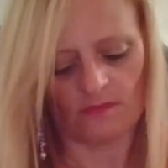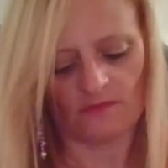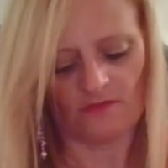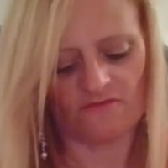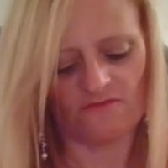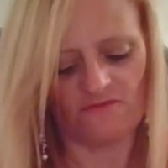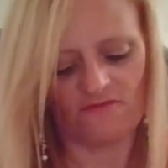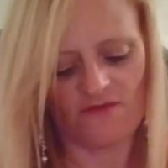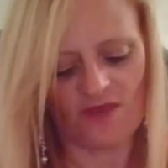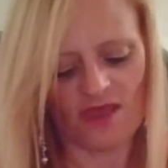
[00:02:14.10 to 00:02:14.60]

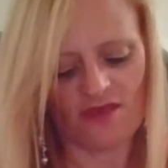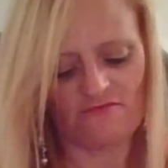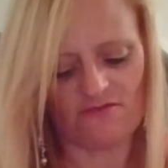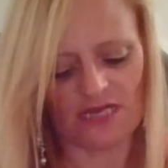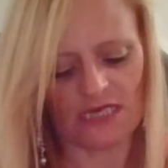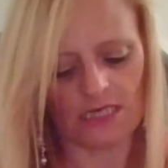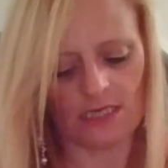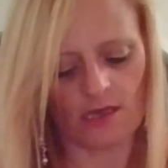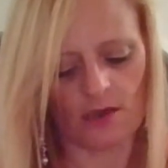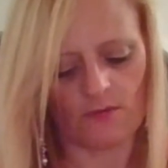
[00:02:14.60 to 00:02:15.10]
very
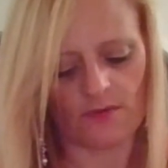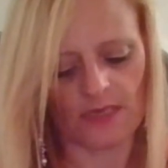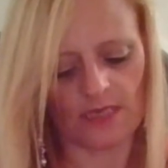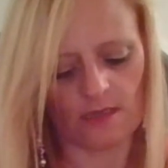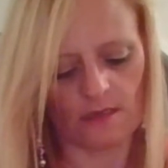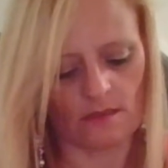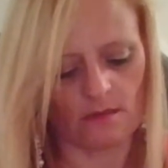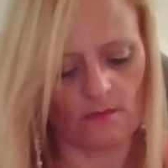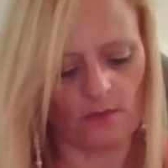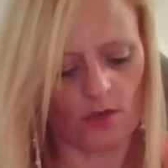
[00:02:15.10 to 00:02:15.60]
knowing
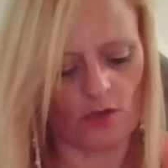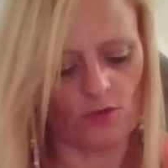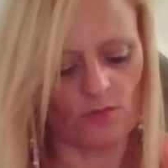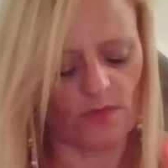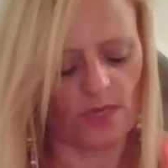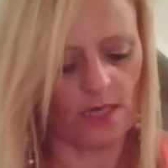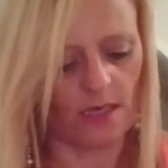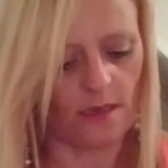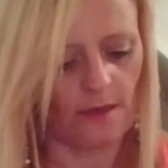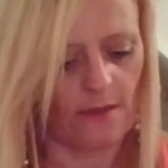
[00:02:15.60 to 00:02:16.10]
at the
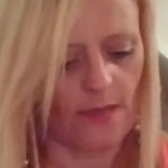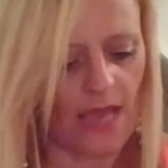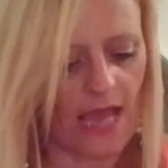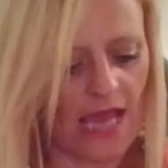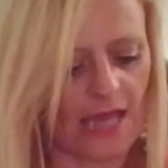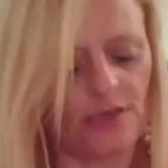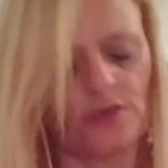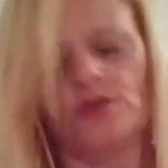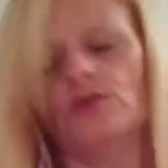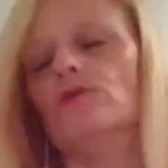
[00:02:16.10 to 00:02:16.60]
moment,
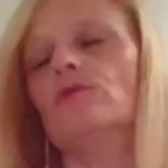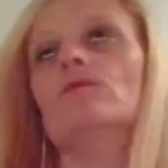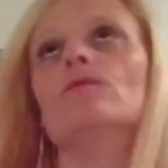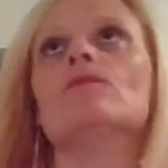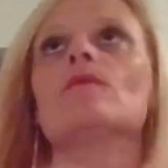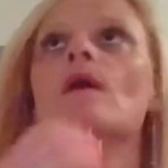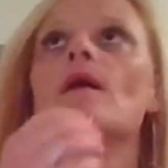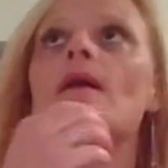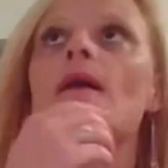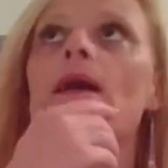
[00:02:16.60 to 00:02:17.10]
and you